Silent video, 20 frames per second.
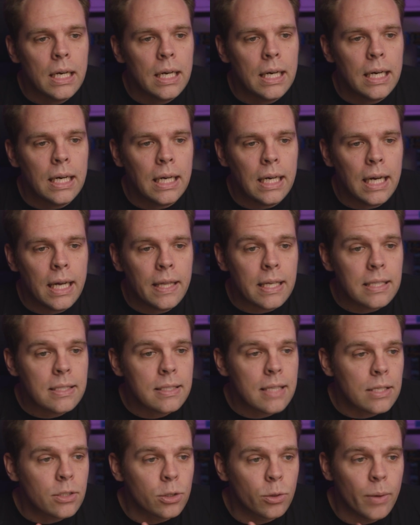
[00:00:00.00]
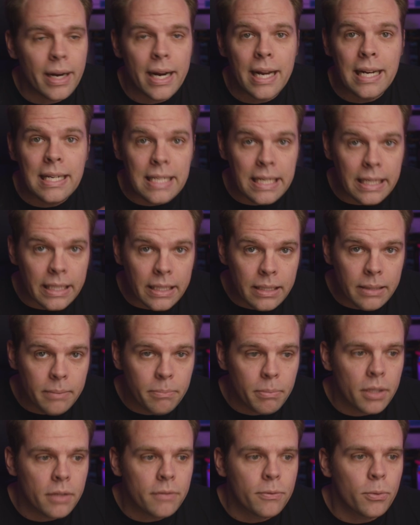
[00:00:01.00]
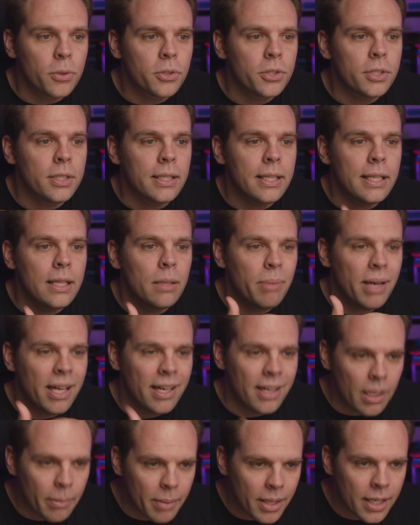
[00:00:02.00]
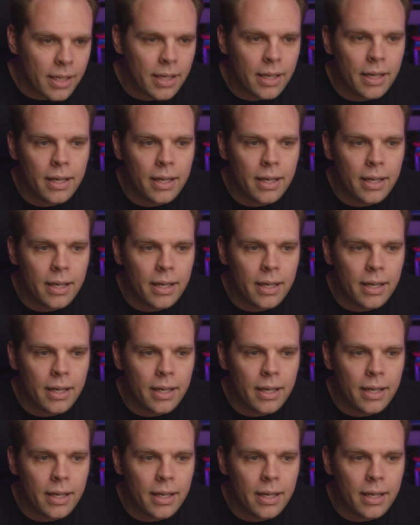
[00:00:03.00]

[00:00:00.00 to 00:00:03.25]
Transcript: And that's a great idea, but unfortunately the pandemic